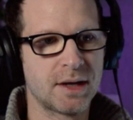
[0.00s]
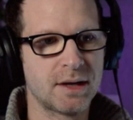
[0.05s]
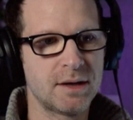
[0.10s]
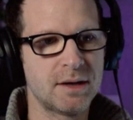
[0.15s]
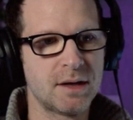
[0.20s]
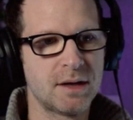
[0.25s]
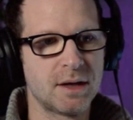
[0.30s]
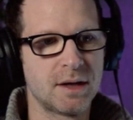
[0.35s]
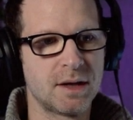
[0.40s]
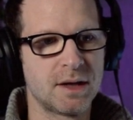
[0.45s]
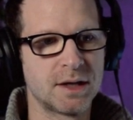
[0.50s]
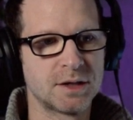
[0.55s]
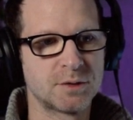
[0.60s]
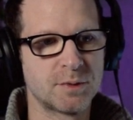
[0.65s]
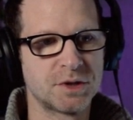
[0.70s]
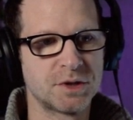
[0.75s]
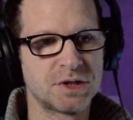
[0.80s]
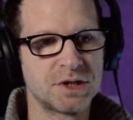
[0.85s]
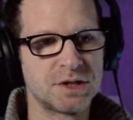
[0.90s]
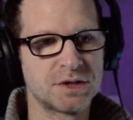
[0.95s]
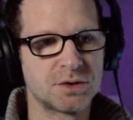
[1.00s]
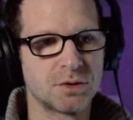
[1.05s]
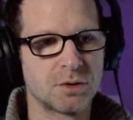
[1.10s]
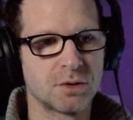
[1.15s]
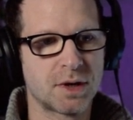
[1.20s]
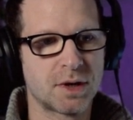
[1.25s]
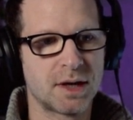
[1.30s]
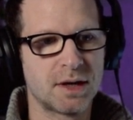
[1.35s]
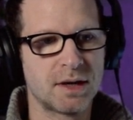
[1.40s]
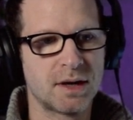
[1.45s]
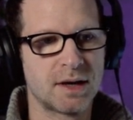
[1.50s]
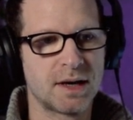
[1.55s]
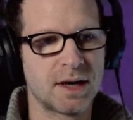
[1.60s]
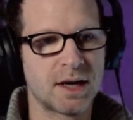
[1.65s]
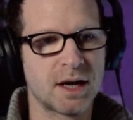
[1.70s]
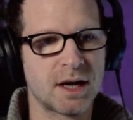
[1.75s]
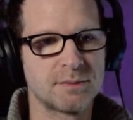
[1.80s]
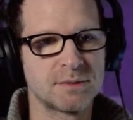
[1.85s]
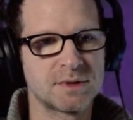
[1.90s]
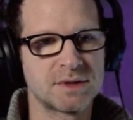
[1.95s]
here is when she's talking, and
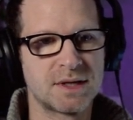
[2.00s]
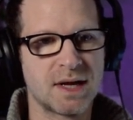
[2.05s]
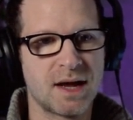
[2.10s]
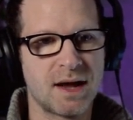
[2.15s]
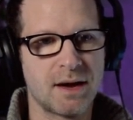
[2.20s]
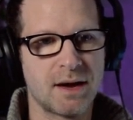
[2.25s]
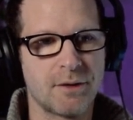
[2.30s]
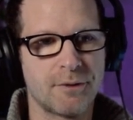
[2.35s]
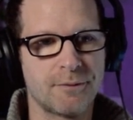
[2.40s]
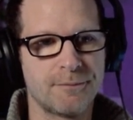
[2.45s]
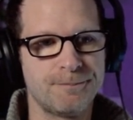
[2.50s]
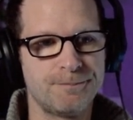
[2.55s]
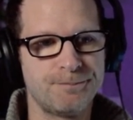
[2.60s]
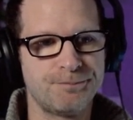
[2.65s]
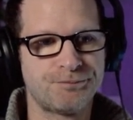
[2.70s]
it comes down.